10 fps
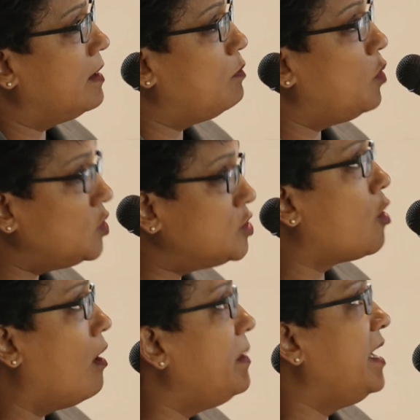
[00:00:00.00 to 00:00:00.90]
most
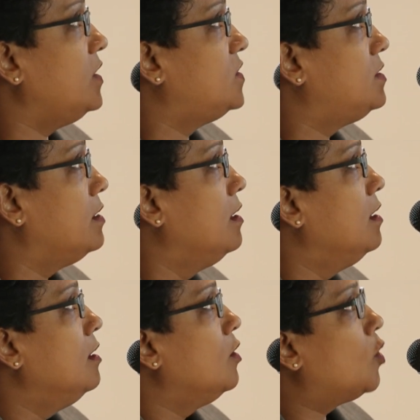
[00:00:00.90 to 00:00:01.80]
commonest
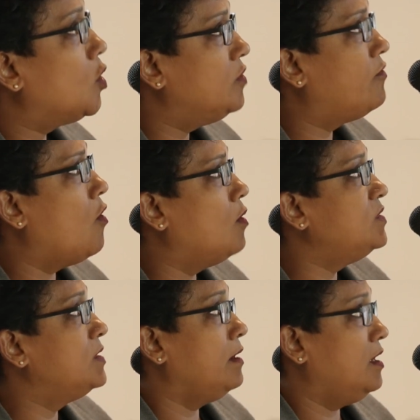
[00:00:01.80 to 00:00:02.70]
growth
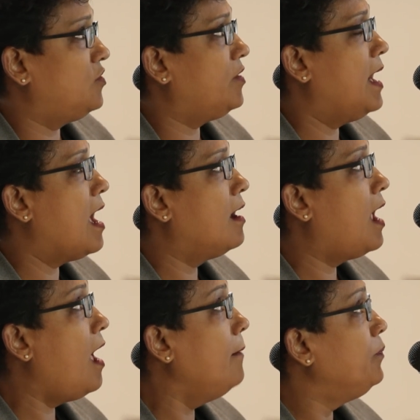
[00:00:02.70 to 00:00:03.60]
forms in Sri
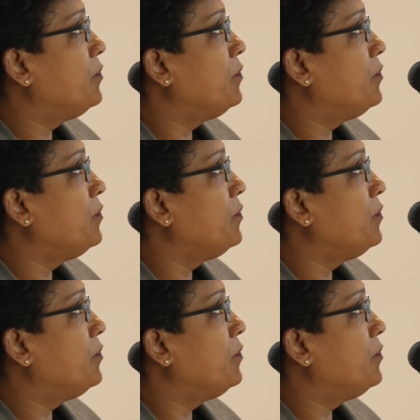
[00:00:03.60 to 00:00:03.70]
Lanka.